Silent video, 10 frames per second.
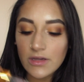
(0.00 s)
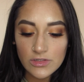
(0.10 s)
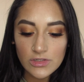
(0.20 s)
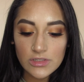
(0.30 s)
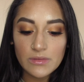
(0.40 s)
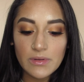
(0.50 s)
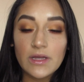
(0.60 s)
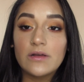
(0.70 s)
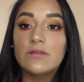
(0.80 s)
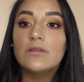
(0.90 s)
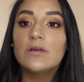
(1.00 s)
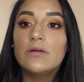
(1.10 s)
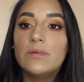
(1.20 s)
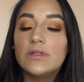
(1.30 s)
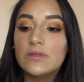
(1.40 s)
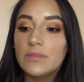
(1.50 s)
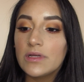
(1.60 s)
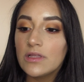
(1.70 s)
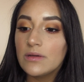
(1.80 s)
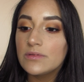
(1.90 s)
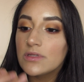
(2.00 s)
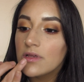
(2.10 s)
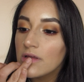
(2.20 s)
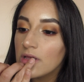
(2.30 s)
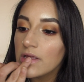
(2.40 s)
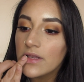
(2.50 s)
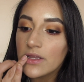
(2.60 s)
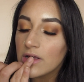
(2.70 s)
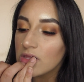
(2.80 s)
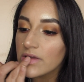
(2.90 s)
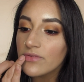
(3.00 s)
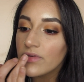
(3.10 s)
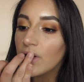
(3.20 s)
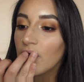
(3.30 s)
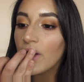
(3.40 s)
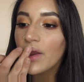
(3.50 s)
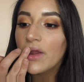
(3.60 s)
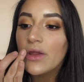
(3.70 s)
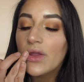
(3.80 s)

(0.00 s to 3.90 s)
and just apply a little bit to my lips, blend it out with my finger.